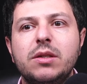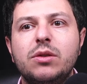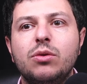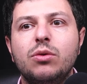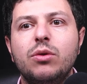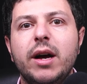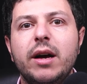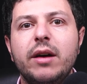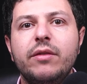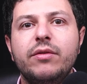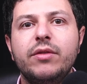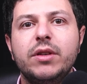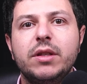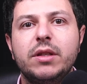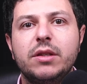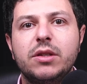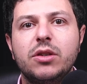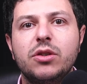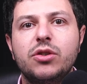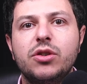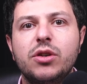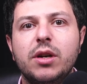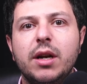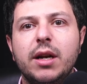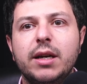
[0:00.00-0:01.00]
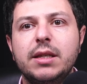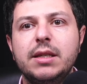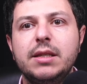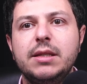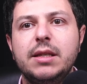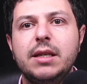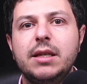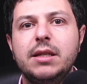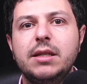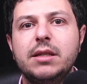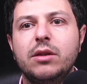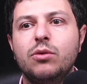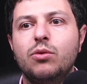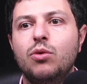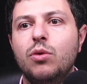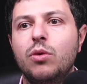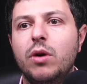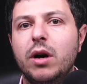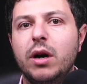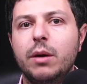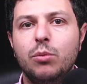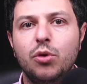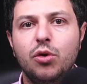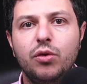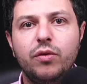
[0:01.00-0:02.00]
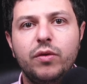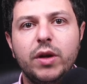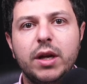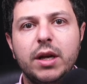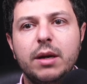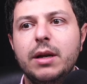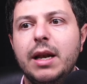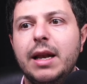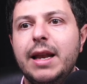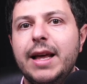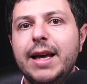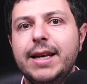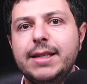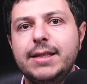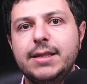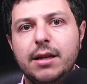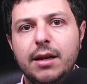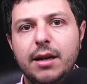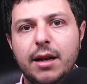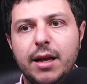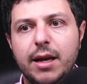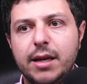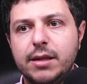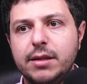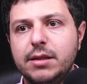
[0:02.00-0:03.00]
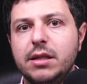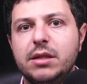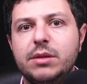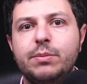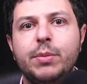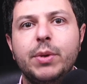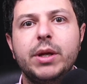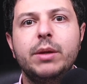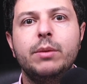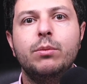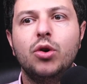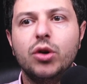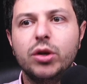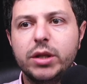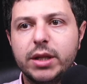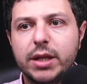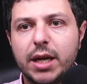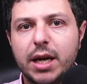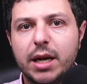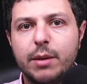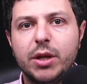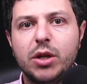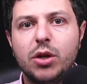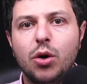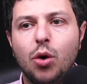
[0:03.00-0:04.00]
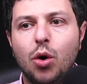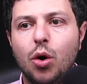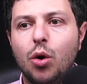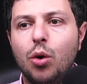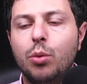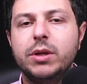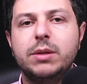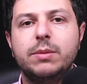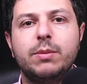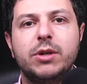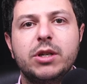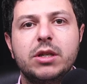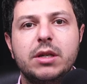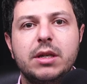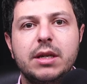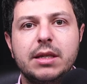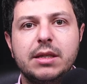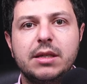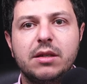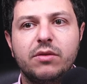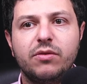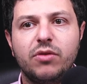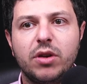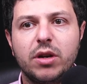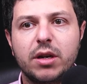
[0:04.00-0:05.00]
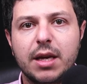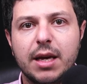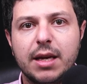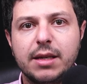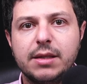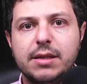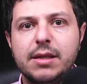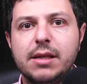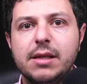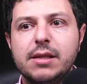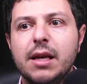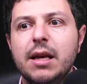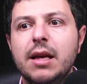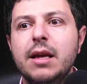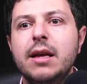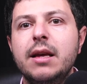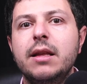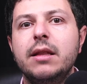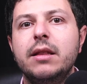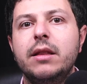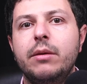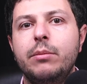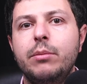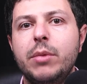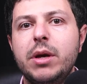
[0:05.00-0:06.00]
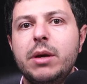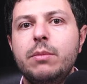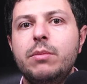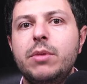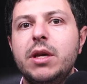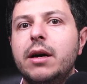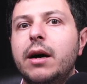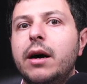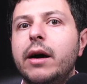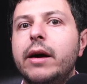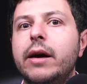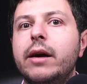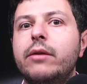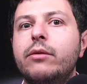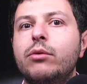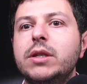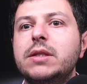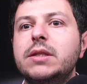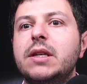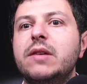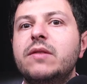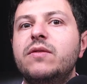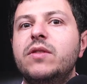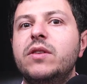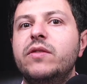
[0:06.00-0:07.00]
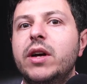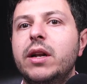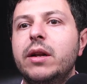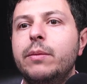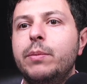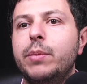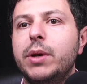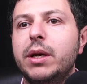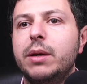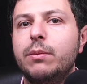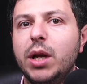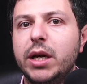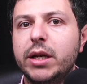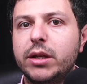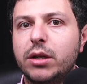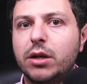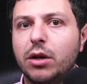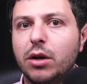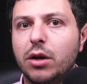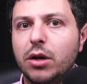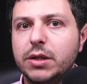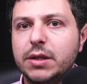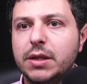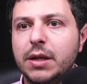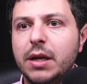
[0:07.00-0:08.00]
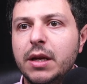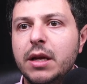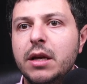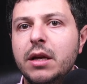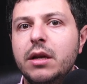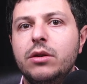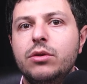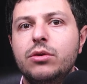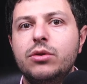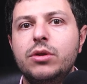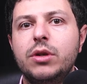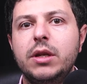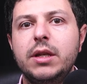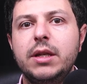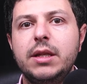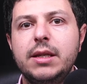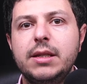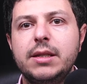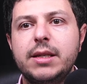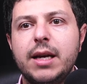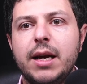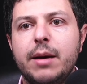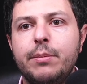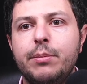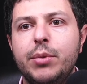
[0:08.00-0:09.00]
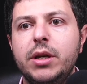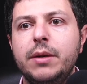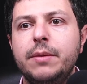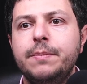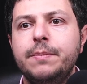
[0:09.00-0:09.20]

have interstitial lung disease and who are moving less and less they spend more time at home especially in severe cases there may be a higher risk of developing blood clots usually these happen